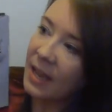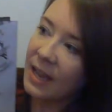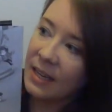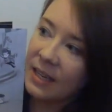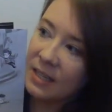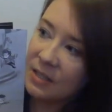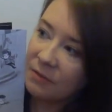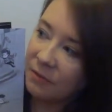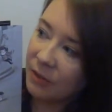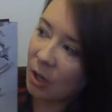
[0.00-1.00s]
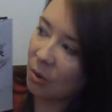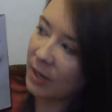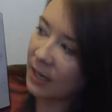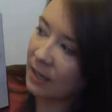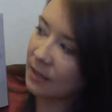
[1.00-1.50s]
And he's
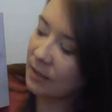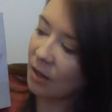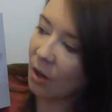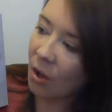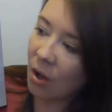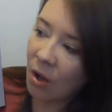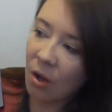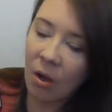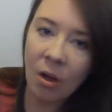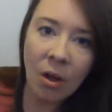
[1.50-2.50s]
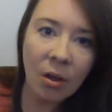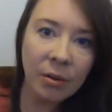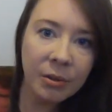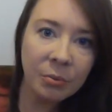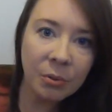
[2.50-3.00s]
floating
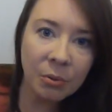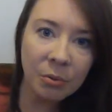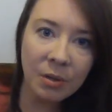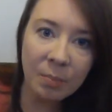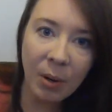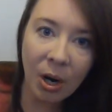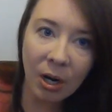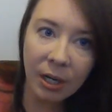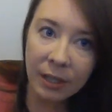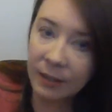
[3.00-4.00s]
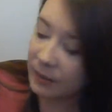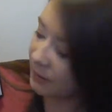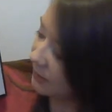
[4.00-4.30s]
all through the park.